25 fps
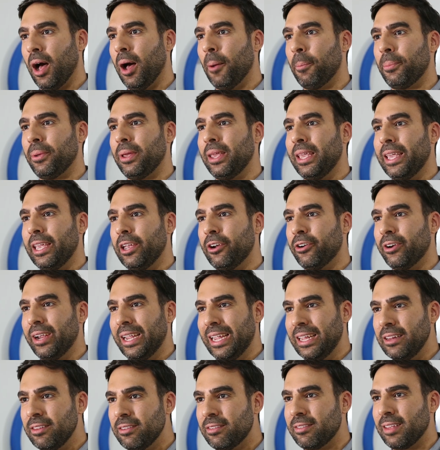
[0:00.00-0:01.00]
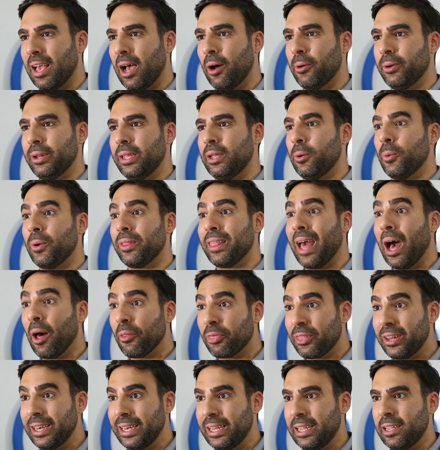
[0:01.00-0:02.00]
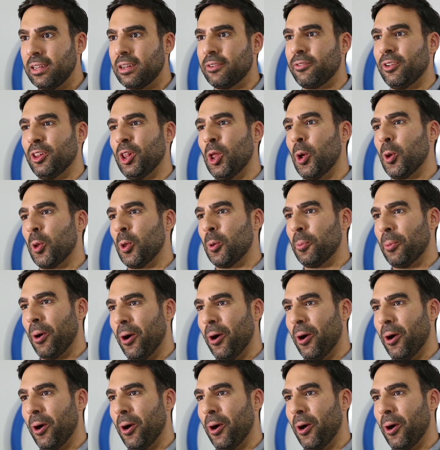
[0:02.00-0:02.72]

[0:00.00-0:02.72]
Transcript: up here in Saudi without the need of a local